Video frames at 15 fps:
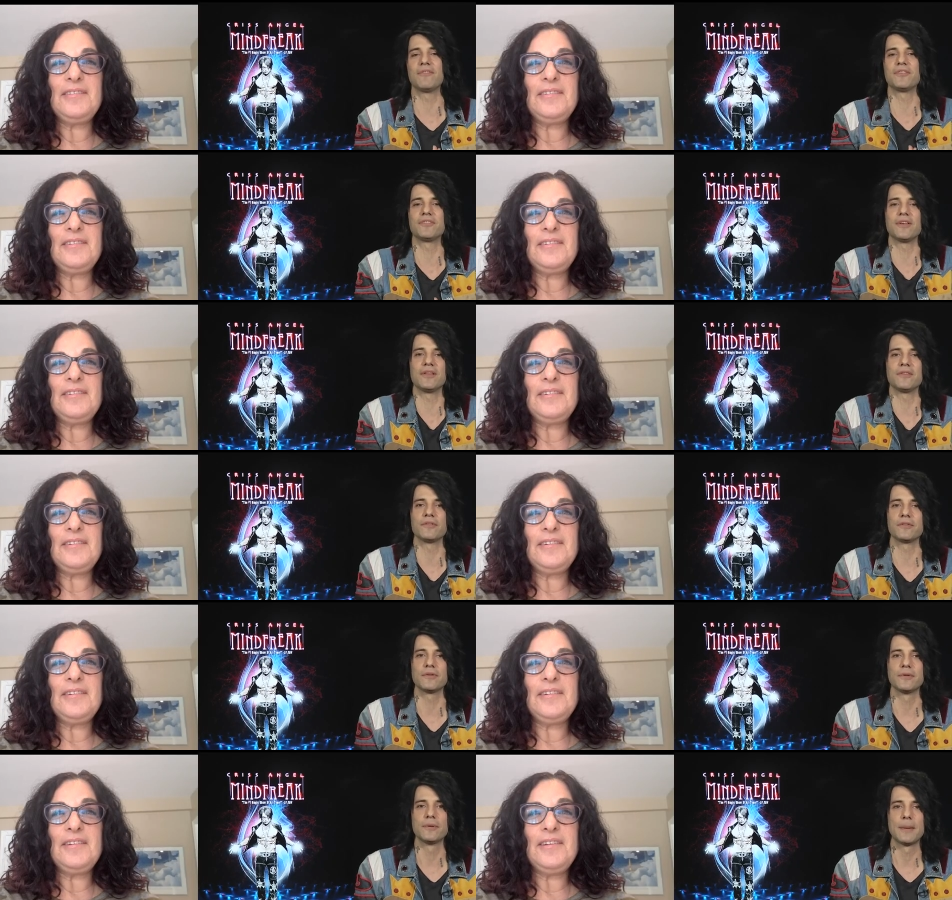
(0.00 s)
Speaker 1: ever
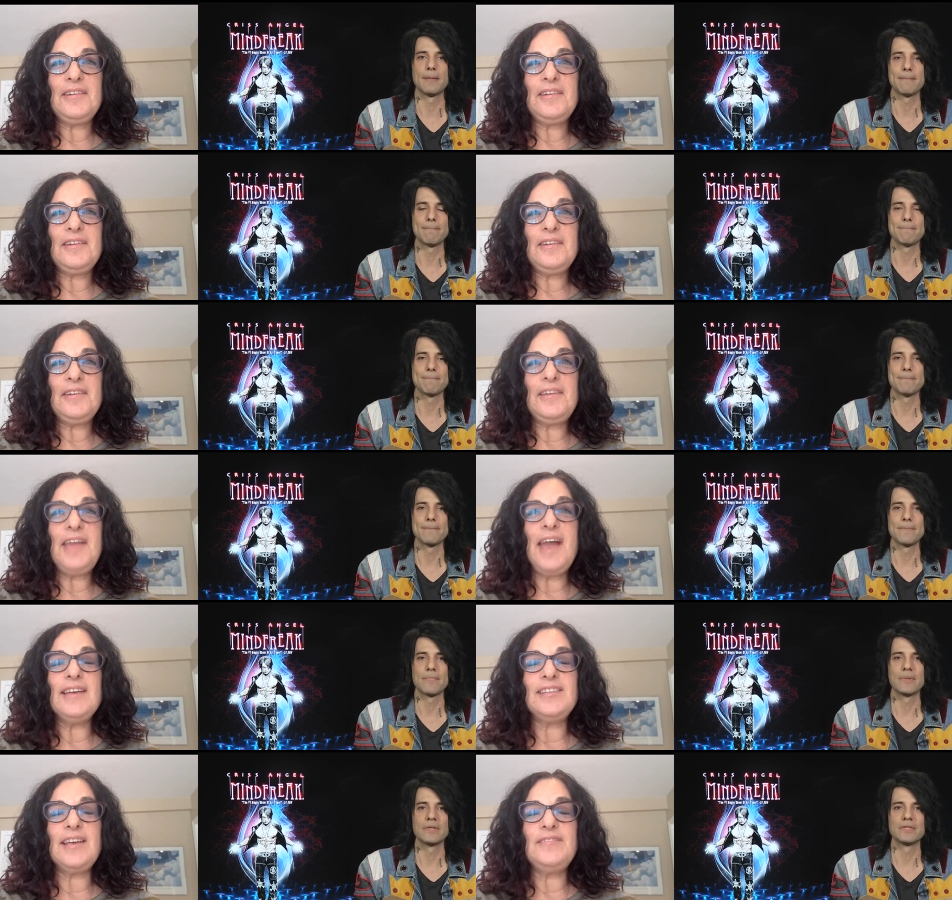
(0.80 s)
since.
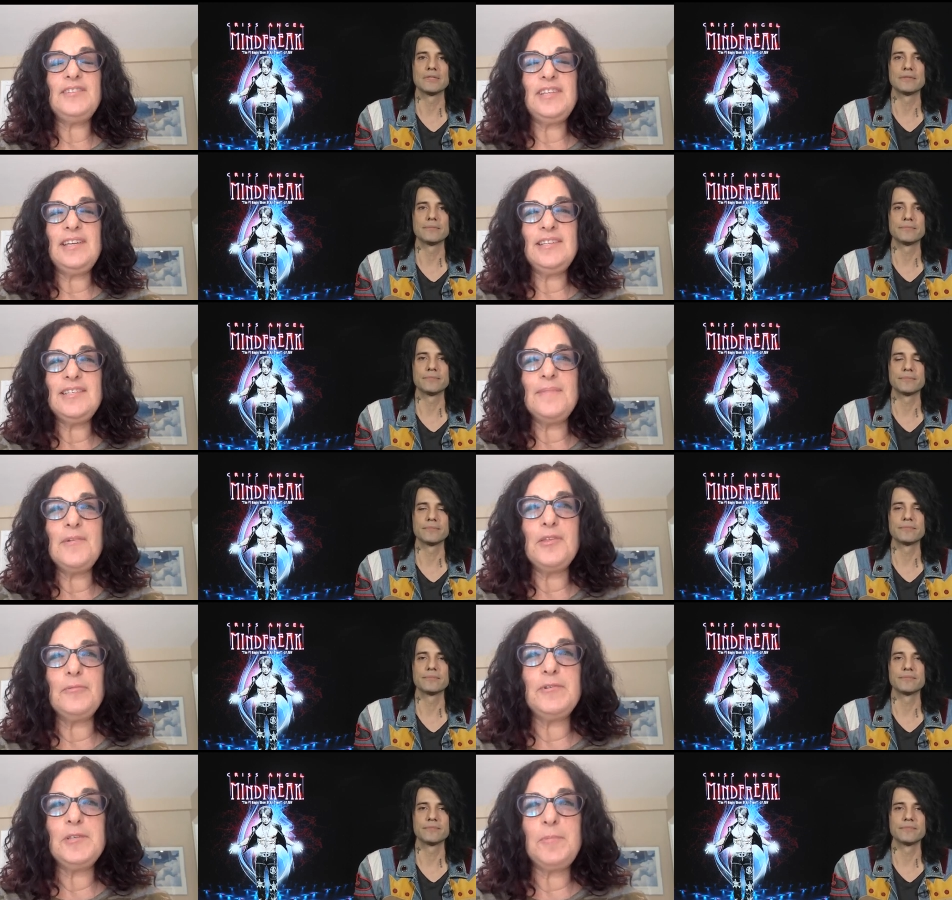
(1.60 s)
Speaker 2: Yes, I've seen
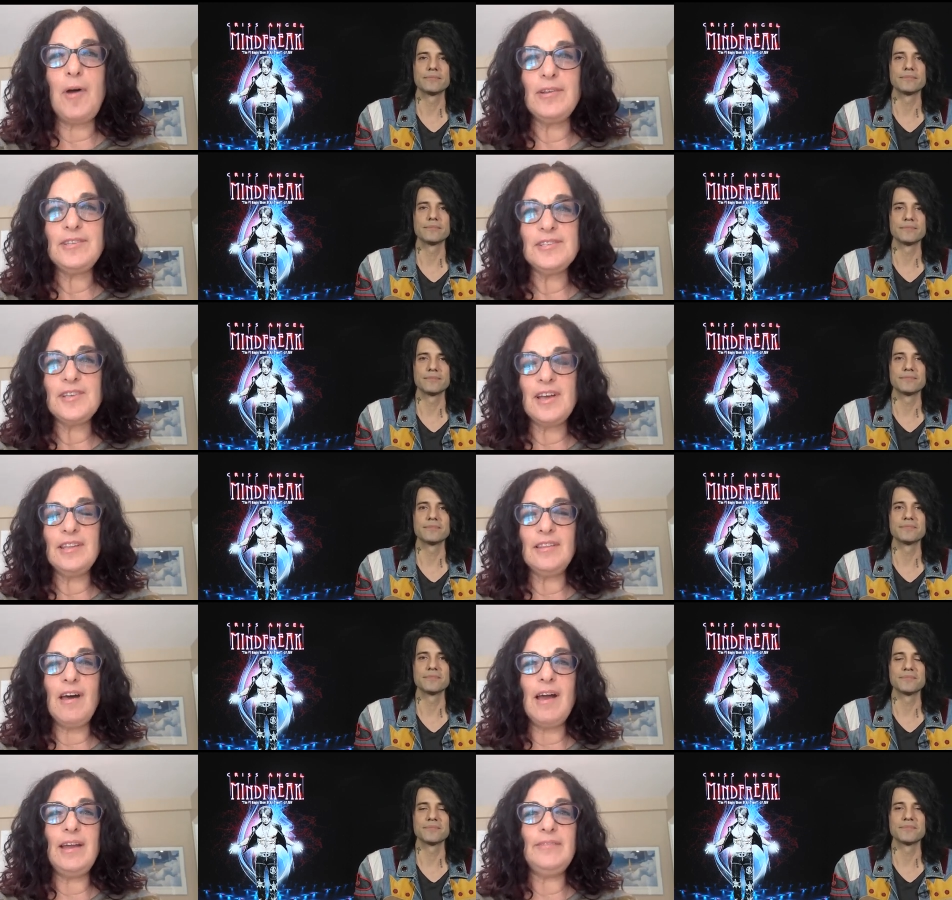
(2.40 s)
some of the responses
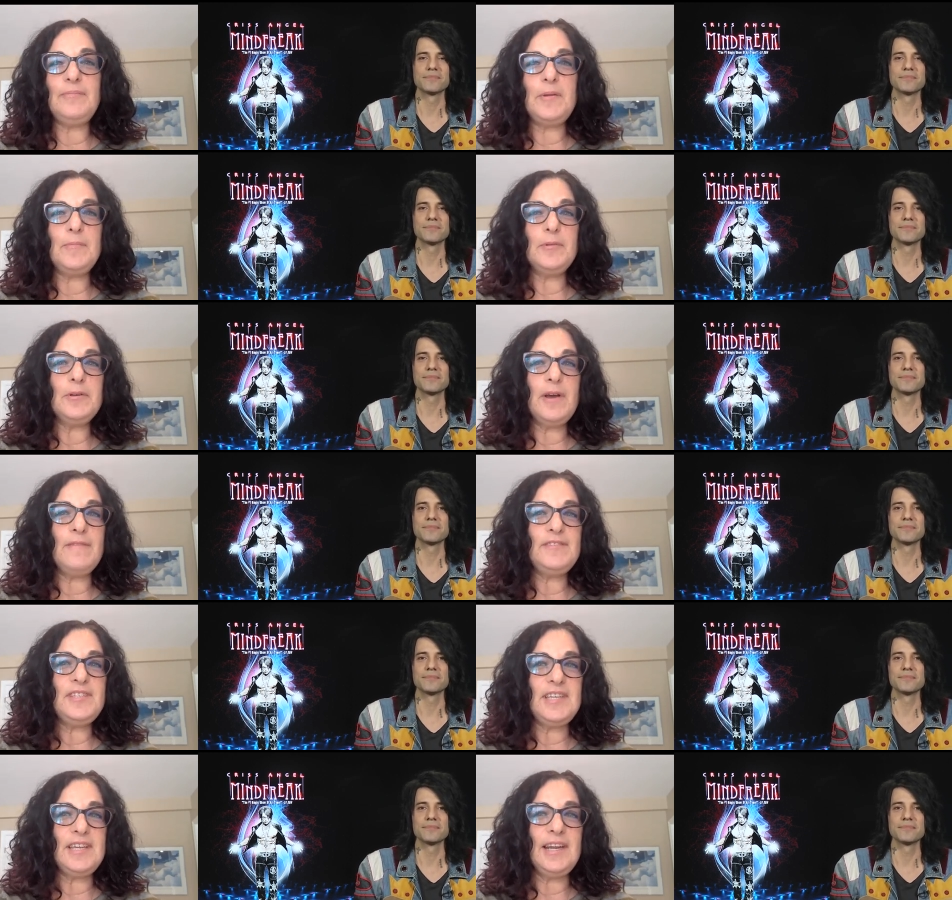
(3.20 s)
online, people who
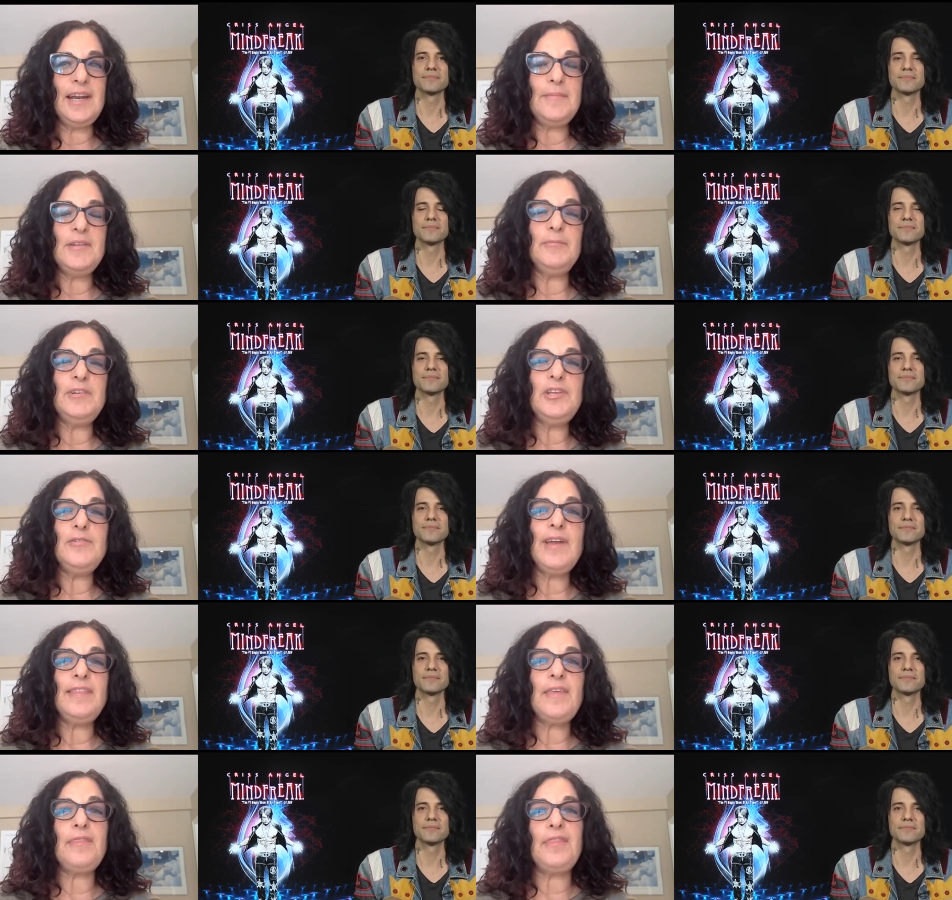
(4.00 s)
have seen it. I mean,
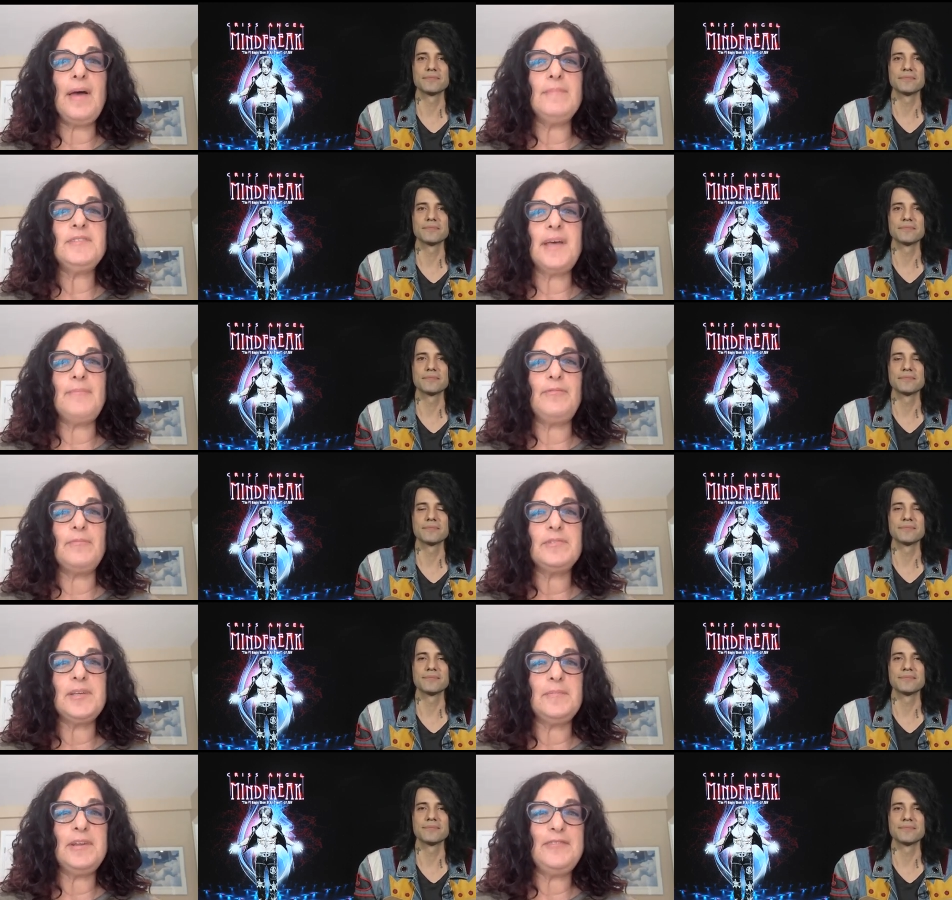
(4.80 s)
when you get the thumbs
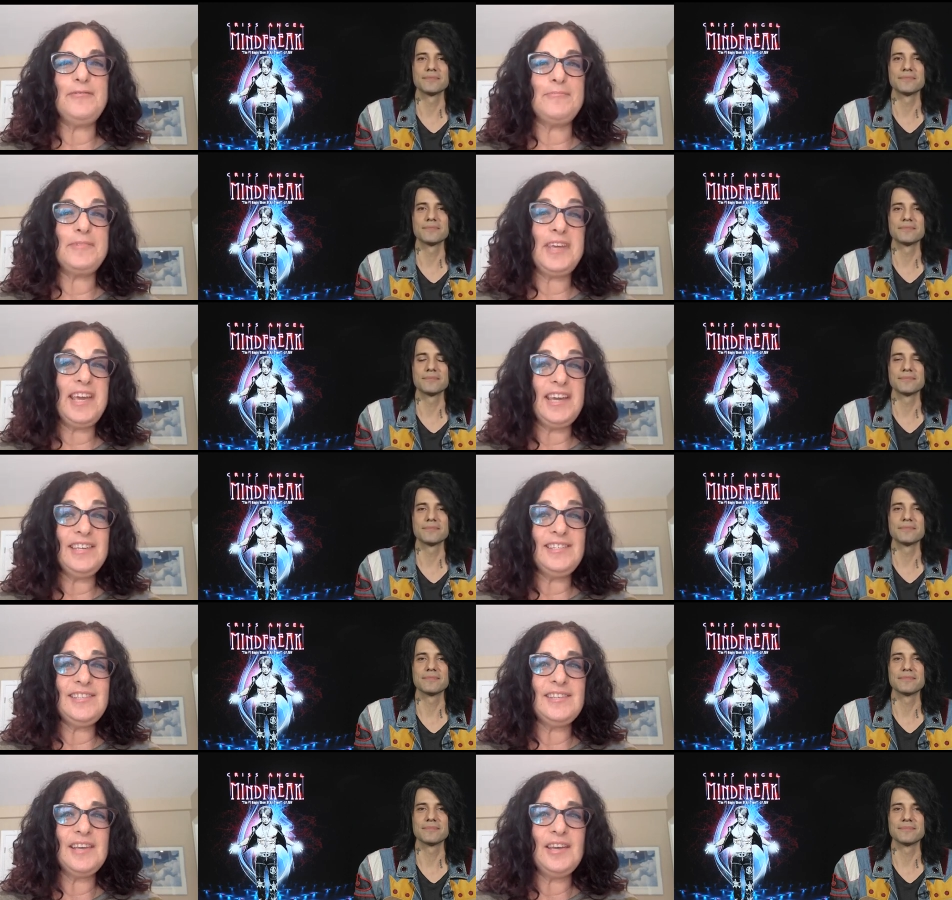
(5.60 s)
up from somebody from
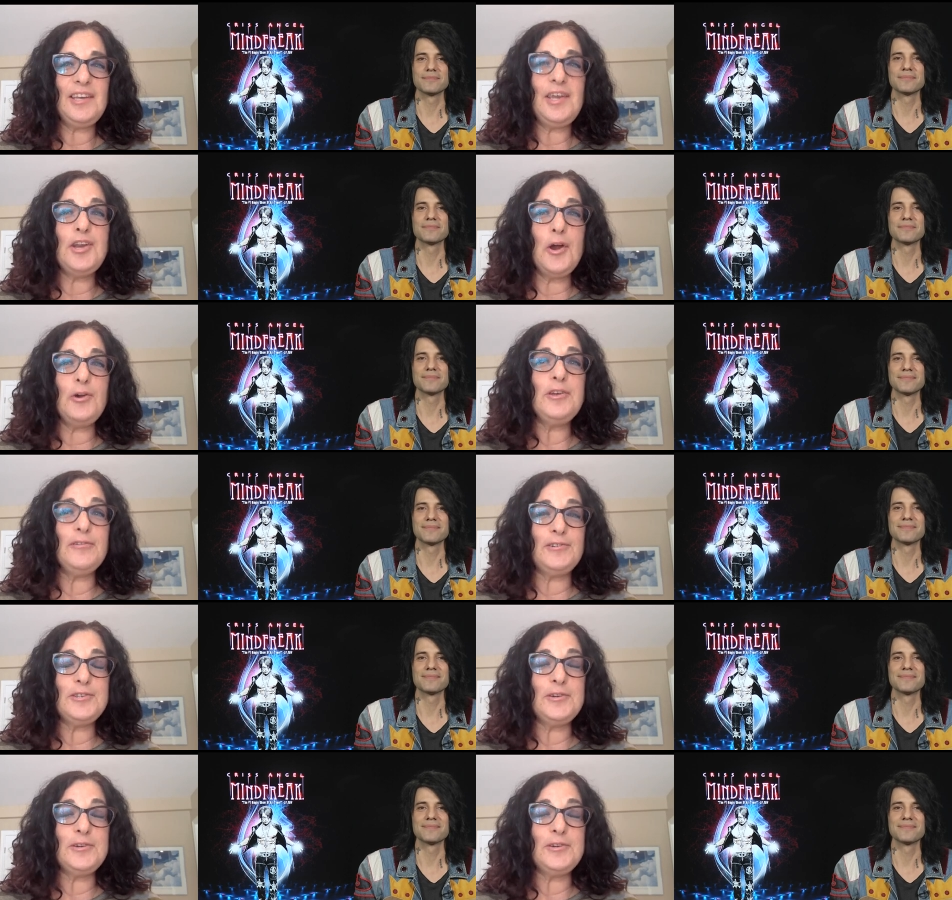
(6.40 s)
KISS, you know you're